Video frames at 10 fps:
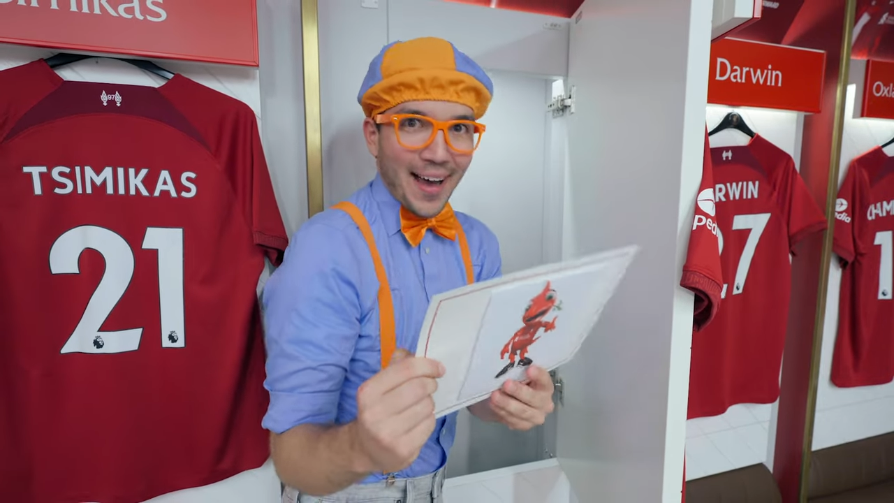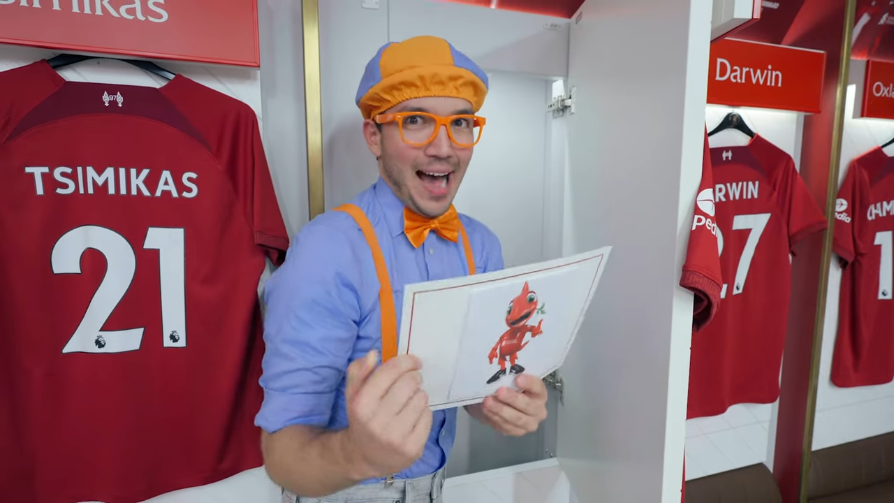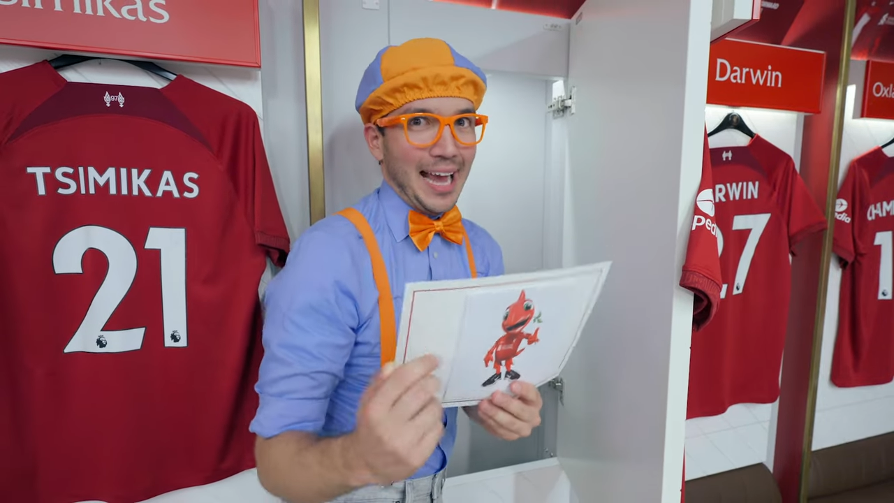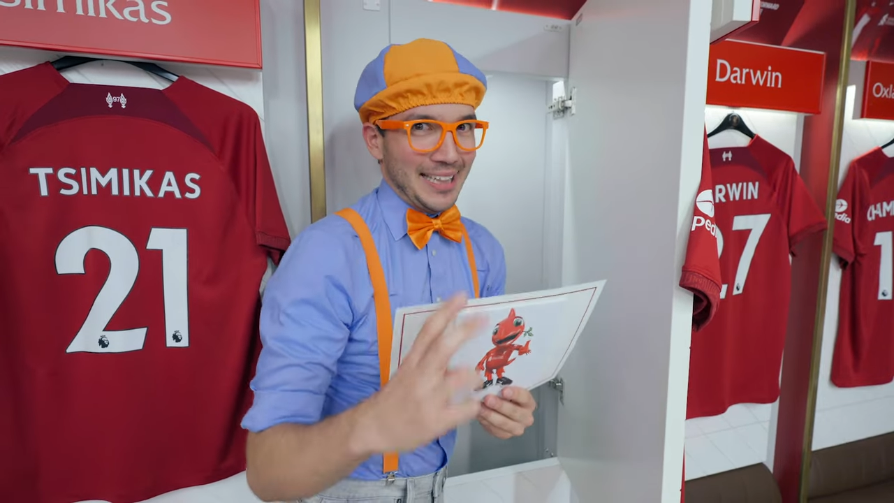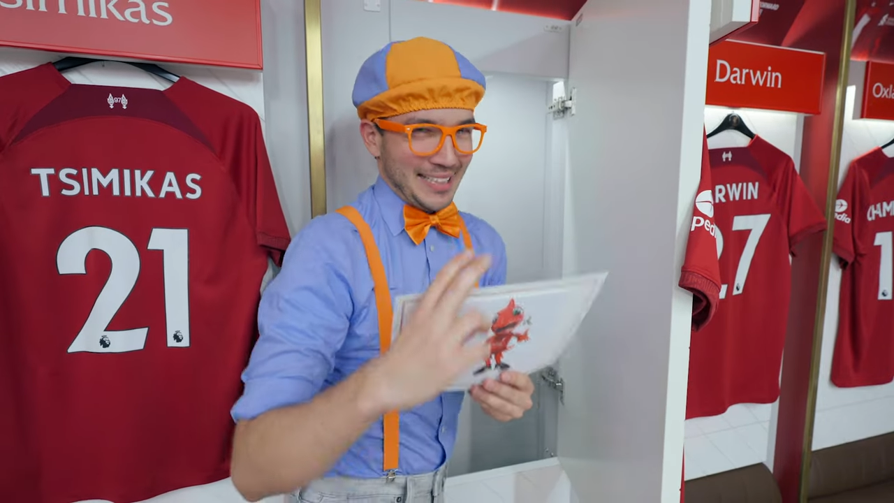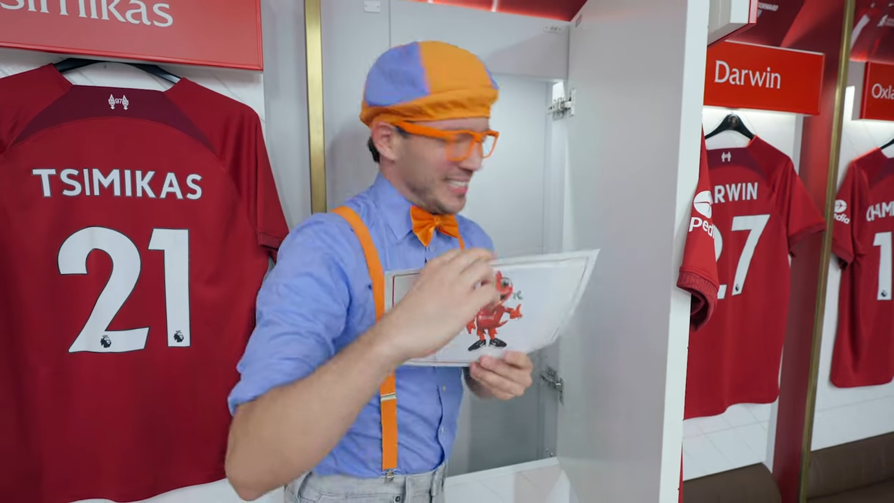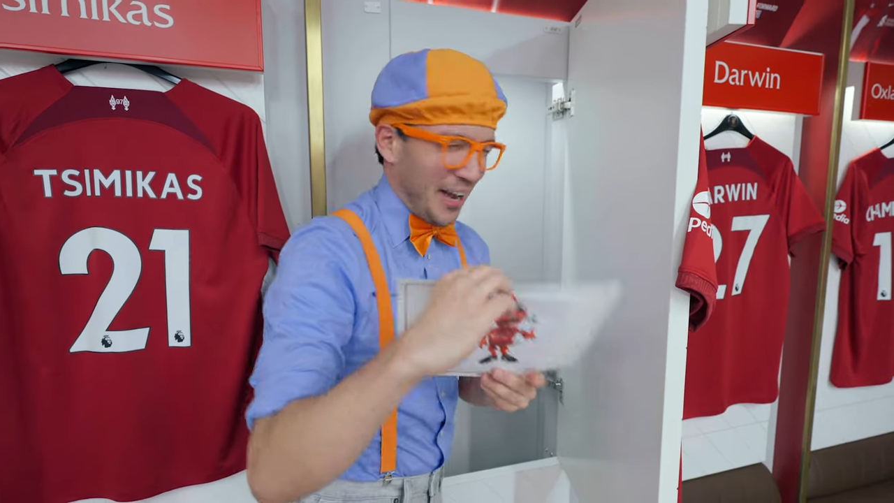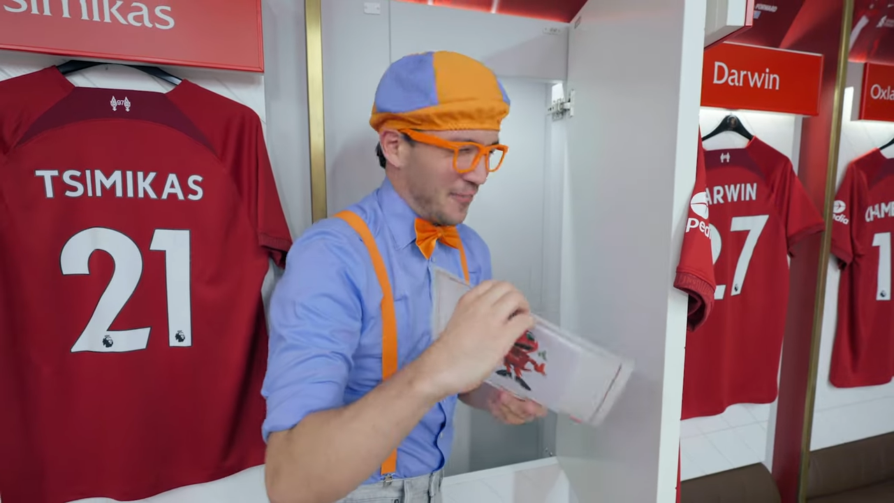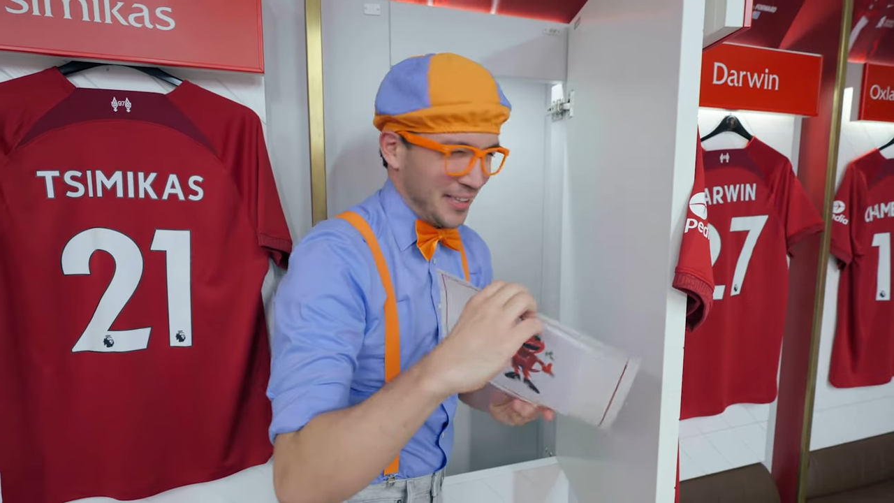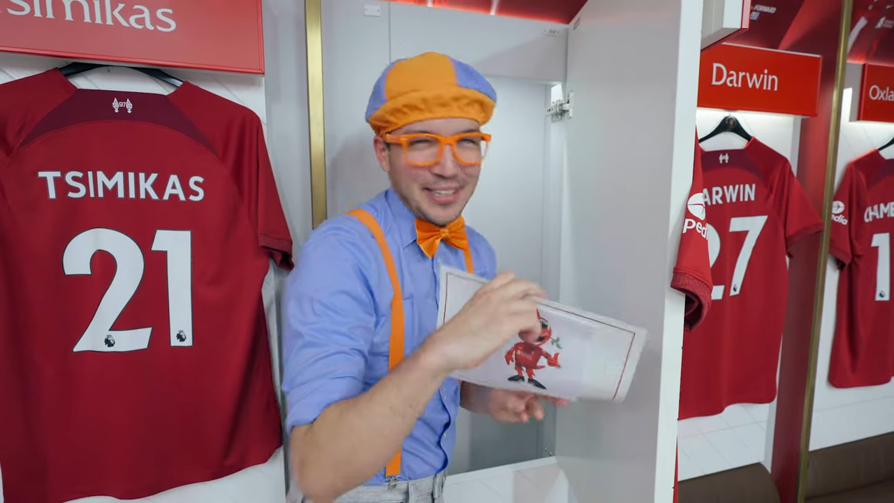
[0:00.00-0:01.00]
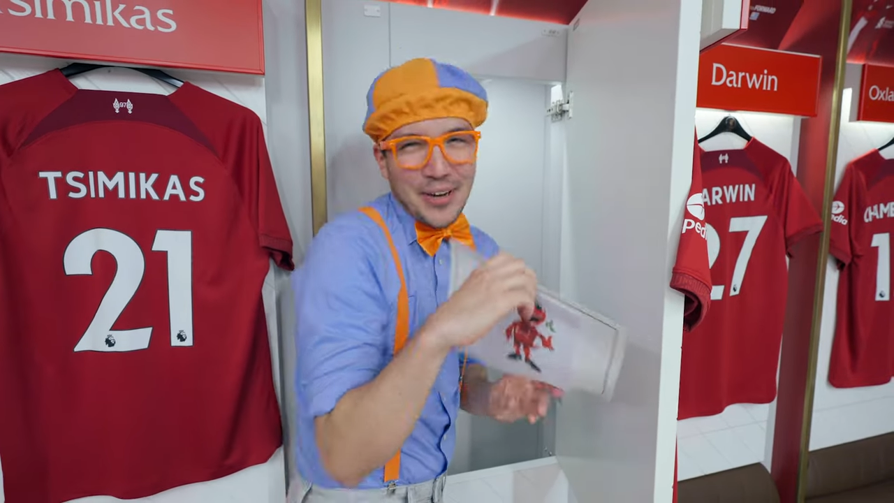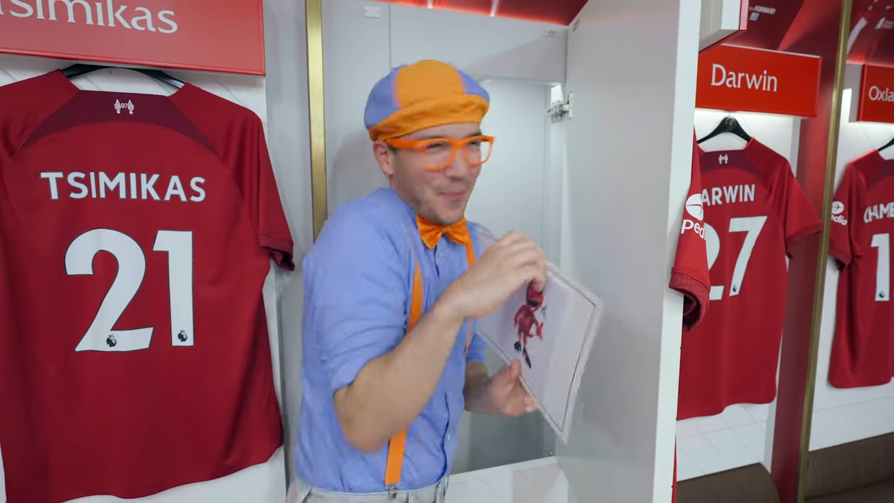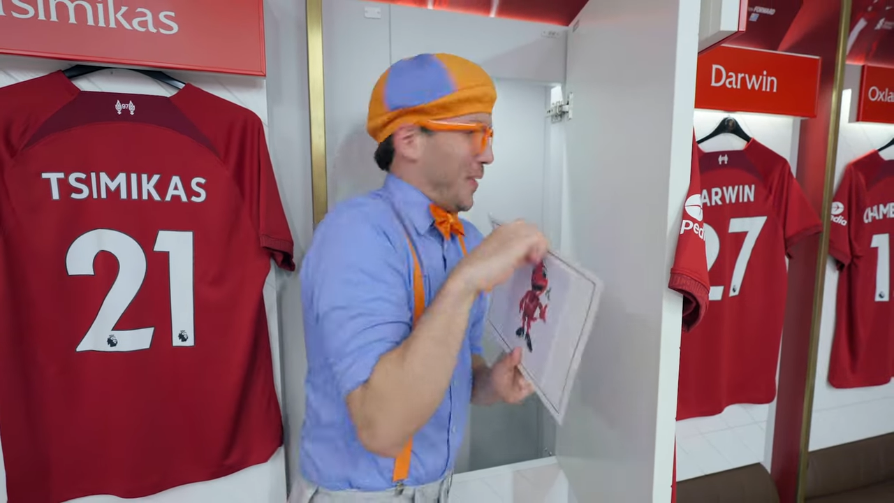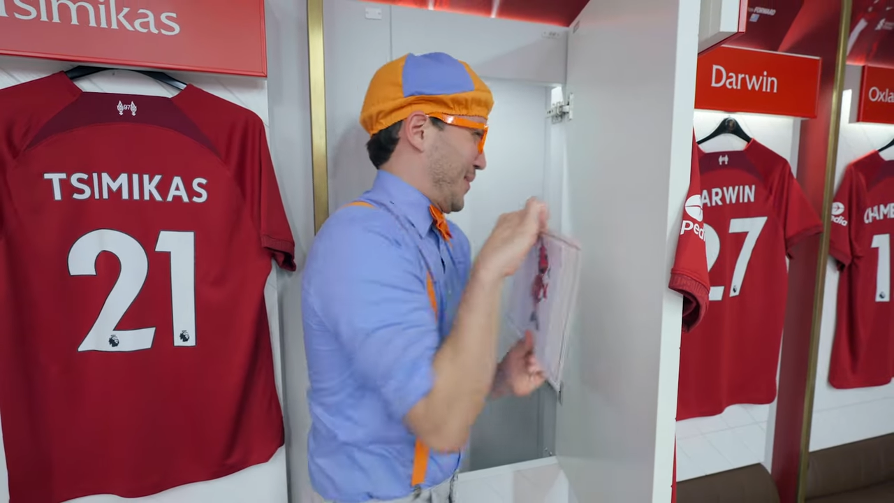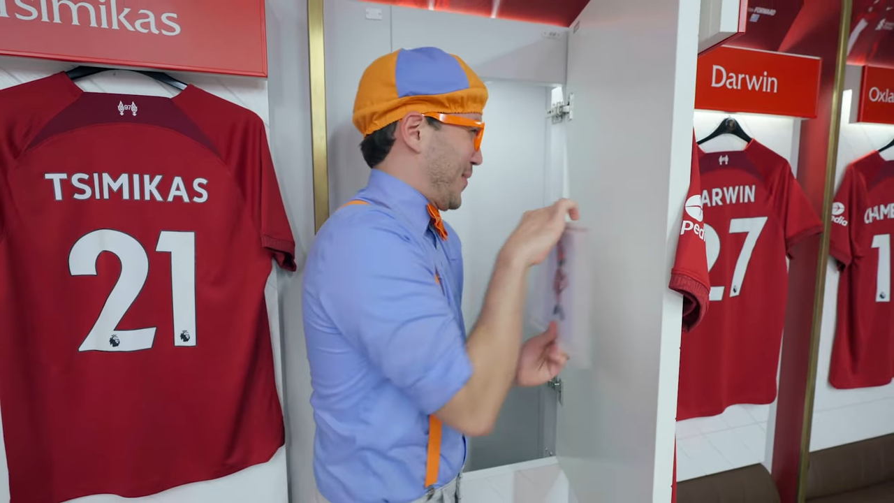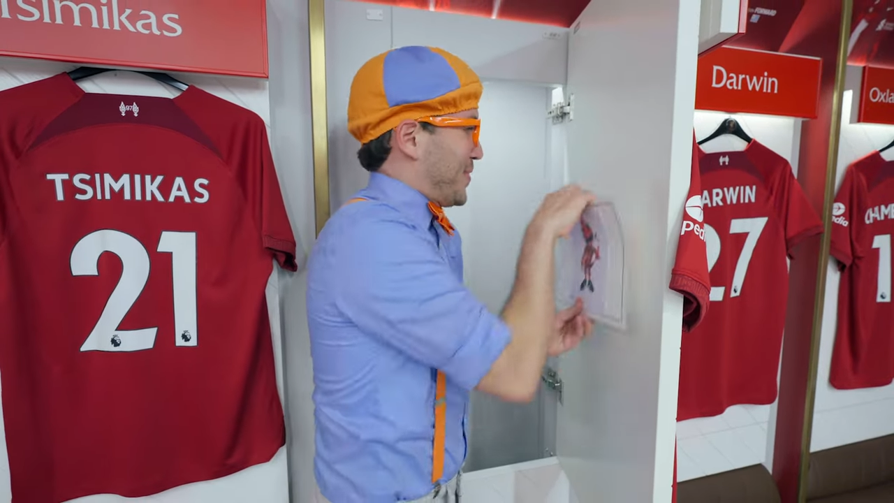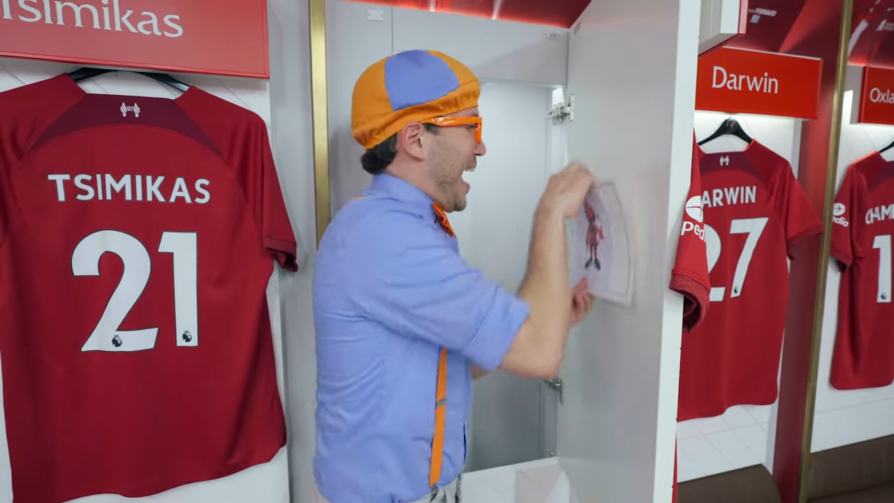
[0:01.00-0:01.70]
I definitely know where to go